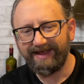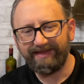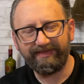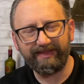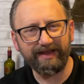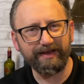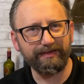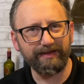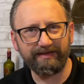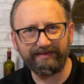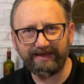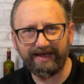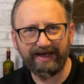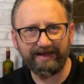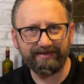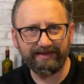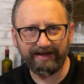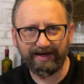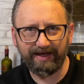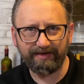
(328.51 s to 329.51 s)
Things like
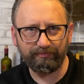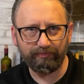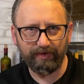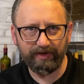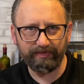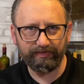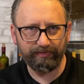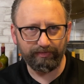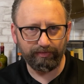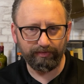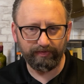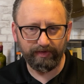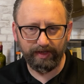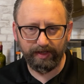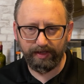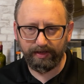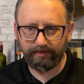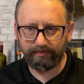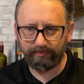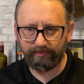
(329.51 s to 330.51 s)
that I read through
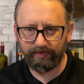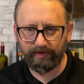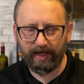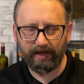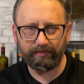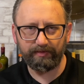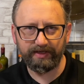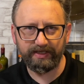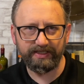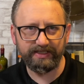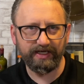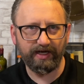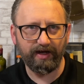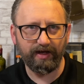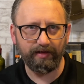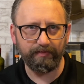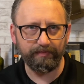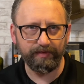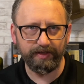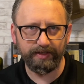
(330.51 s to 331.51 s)
this how many
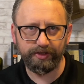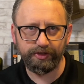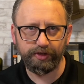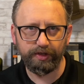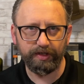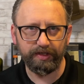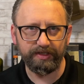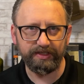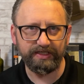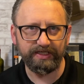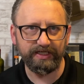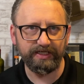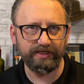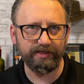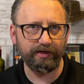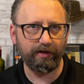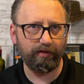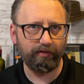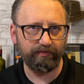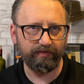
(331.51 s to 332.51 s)
times and just didn't
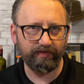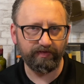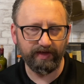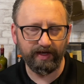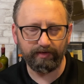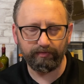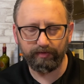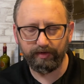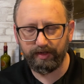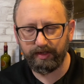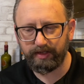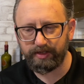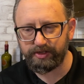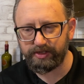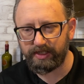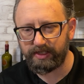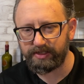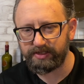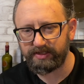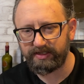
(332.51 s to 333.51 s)
know that was the
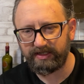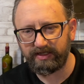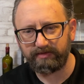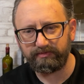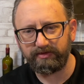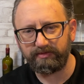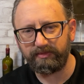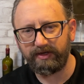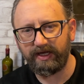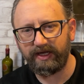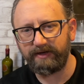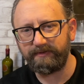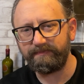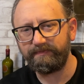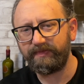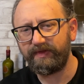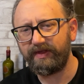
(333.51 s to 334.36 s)
change that needed to be made.